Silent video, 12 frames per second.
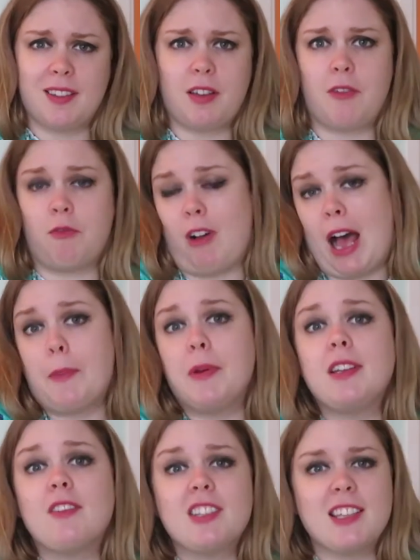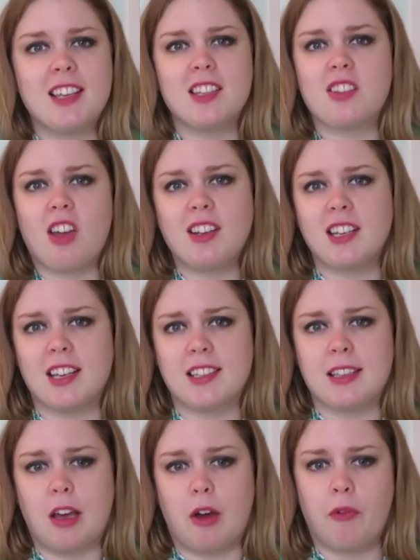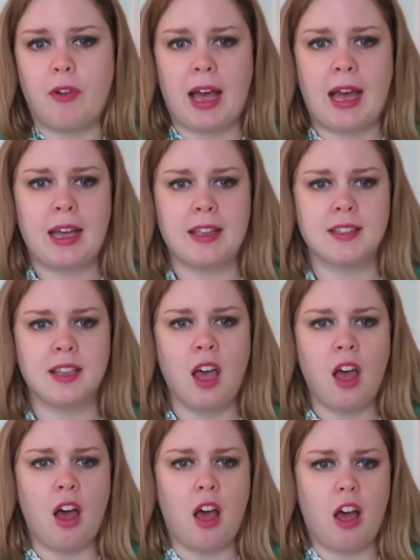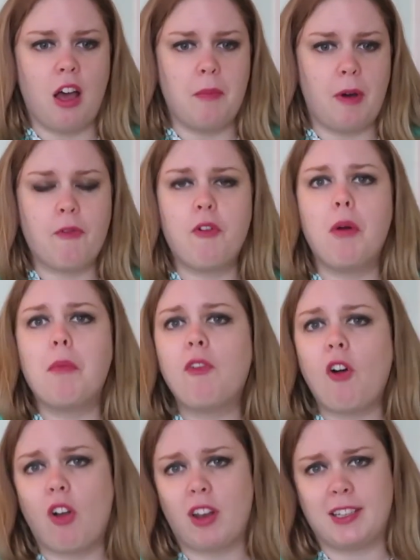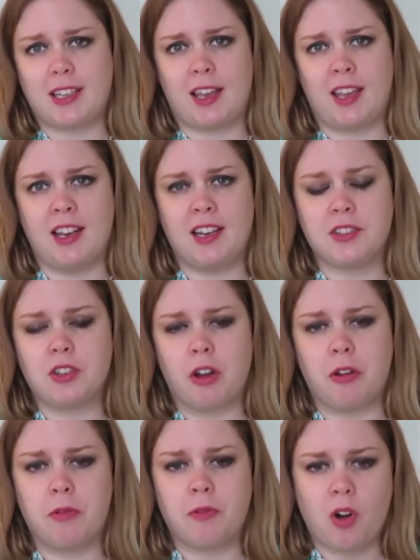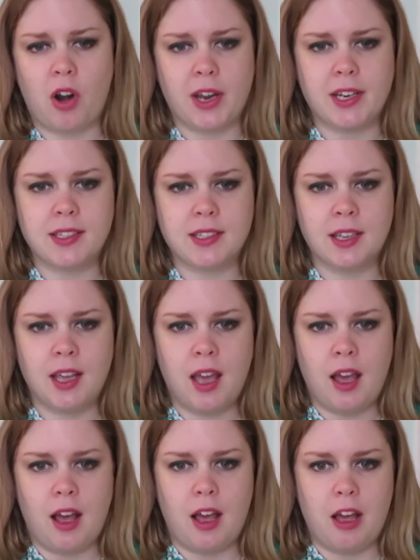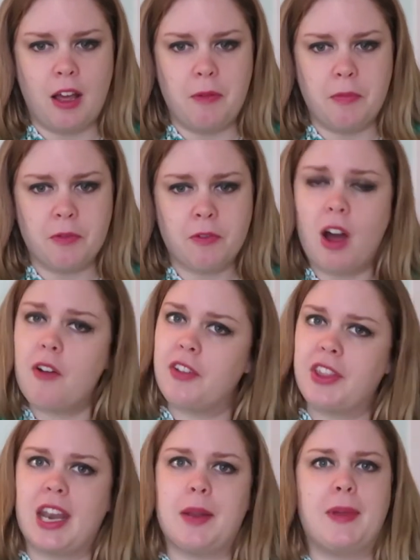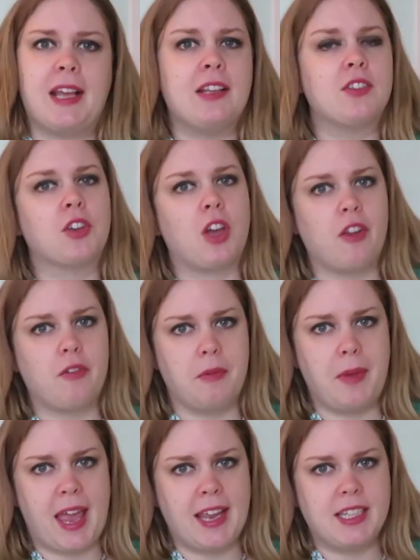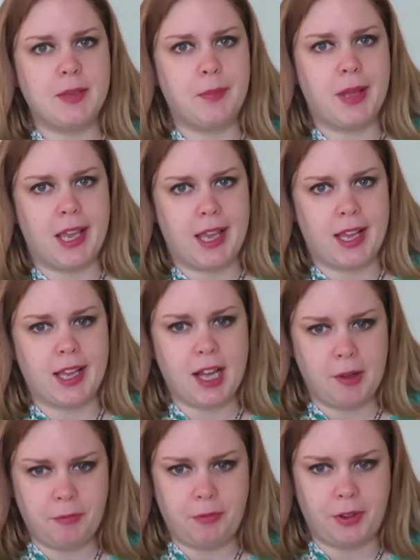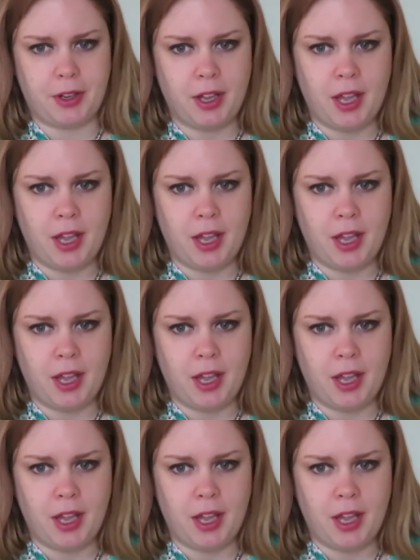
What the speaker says: What happened was it asserted itself as a form of holiday in its own right, rather than a means of going from A to B in comfort.